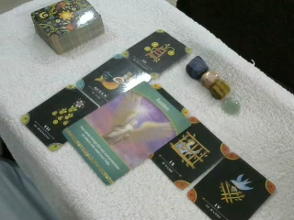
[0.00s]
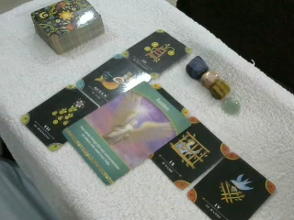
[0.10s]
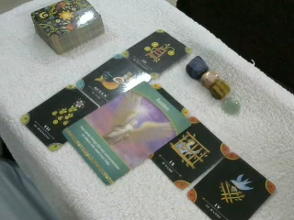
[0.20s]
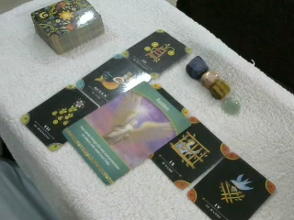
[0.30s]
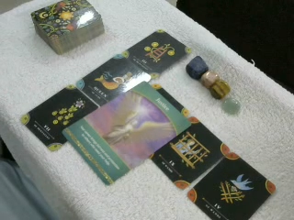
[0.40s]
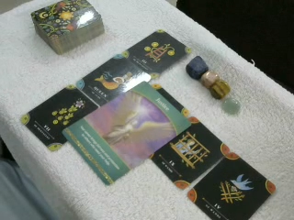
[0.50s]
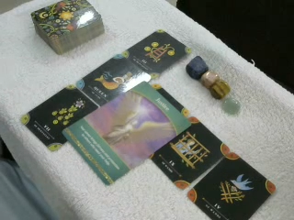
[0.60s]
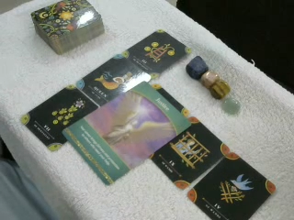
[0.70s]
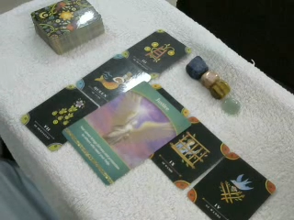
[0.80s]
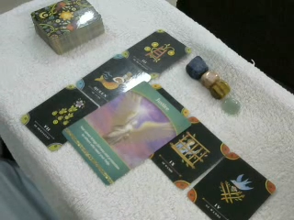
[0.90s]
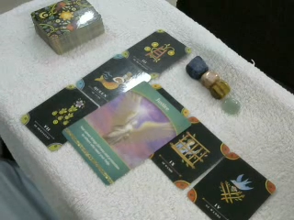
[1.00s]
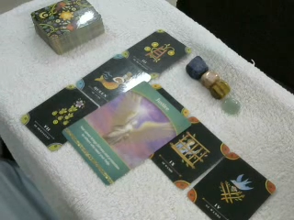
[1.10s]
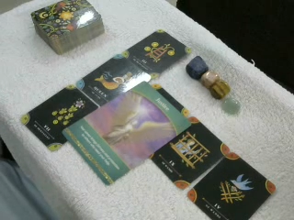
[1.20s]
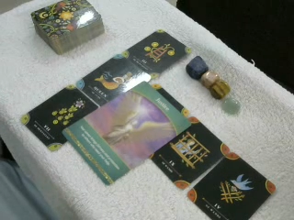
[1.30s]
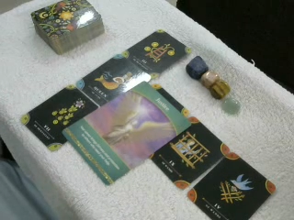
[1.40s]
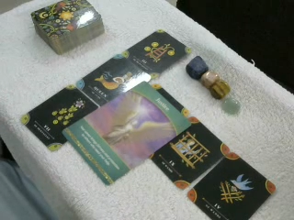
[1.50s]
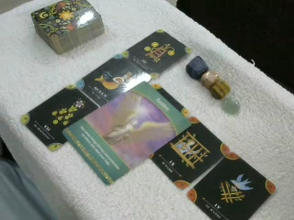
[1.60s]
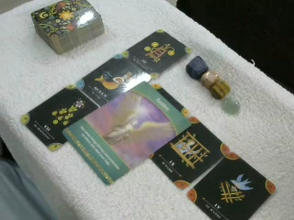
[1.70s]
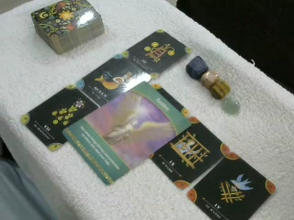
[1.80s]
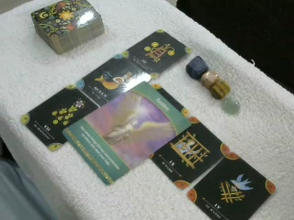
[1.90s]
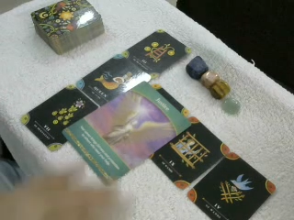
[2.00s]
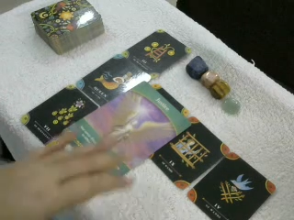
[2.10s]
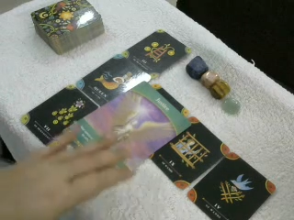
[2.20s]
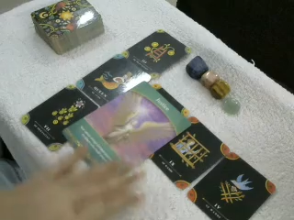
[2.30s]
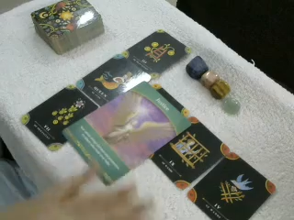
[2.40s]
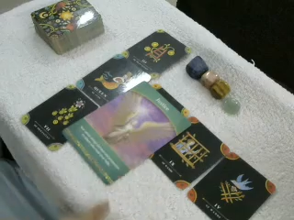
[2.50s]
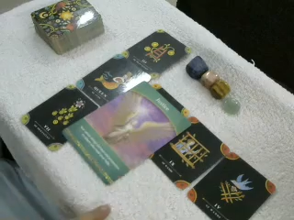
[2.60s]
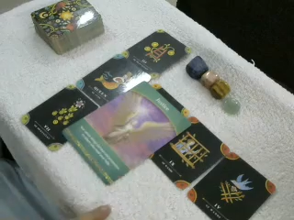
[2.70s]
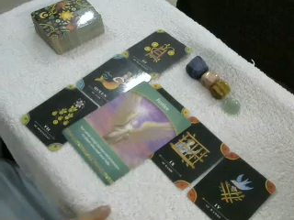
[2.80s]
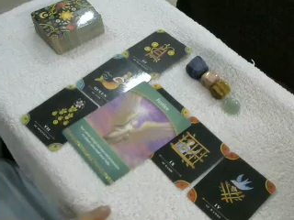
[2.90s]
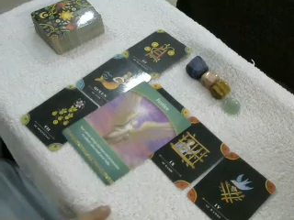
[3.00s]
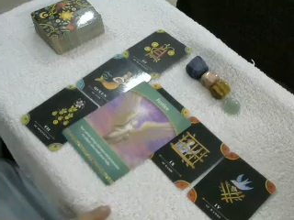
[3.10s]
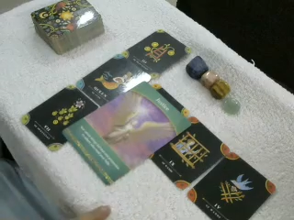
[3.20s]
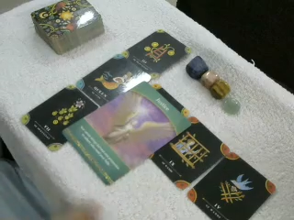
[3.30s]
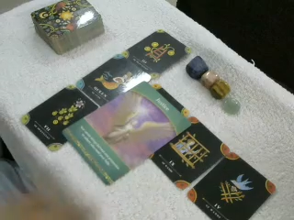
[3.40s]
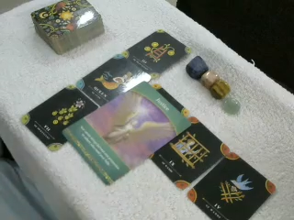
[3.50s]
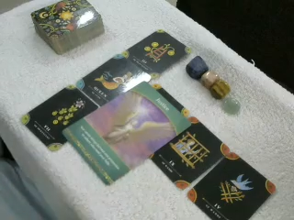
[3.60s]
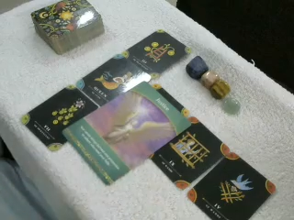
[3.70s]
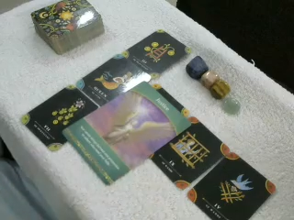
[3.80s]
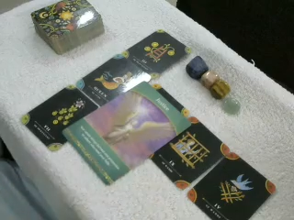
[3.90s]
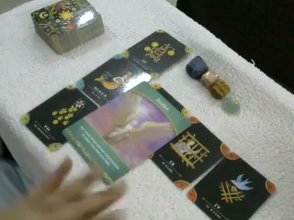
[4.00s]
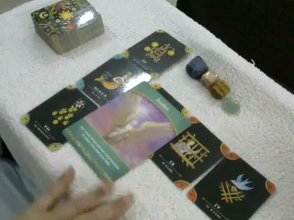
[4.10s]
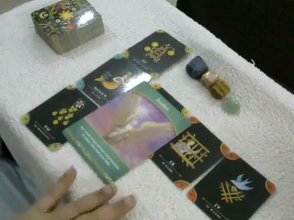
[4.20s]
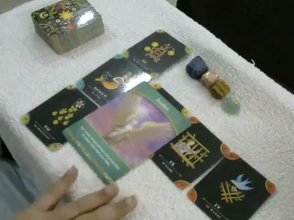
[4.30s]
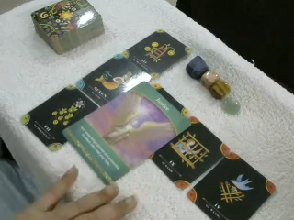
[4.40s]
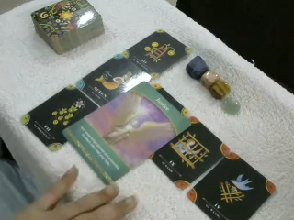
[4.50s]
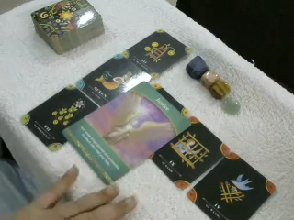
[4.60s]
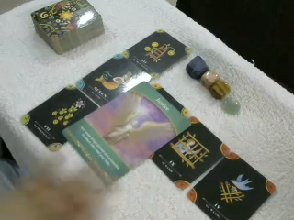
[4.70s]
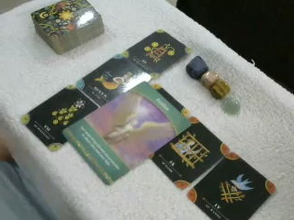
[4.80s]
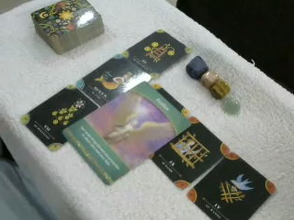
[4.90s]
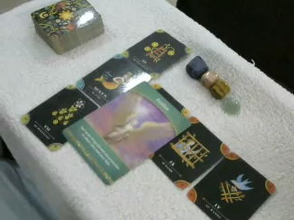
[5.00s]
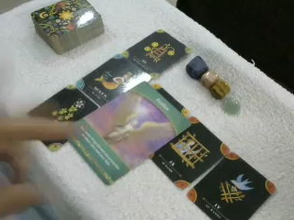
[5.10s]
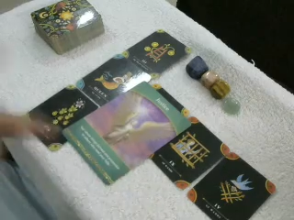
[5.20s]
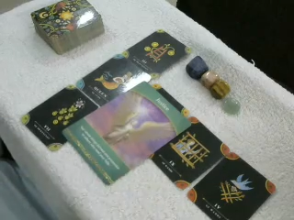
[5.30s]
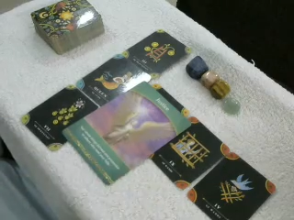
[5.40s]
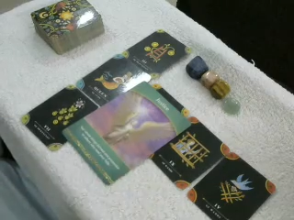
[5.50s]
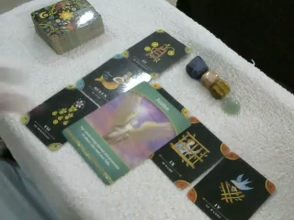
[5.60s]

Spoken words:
Nobody's mouth can be seen.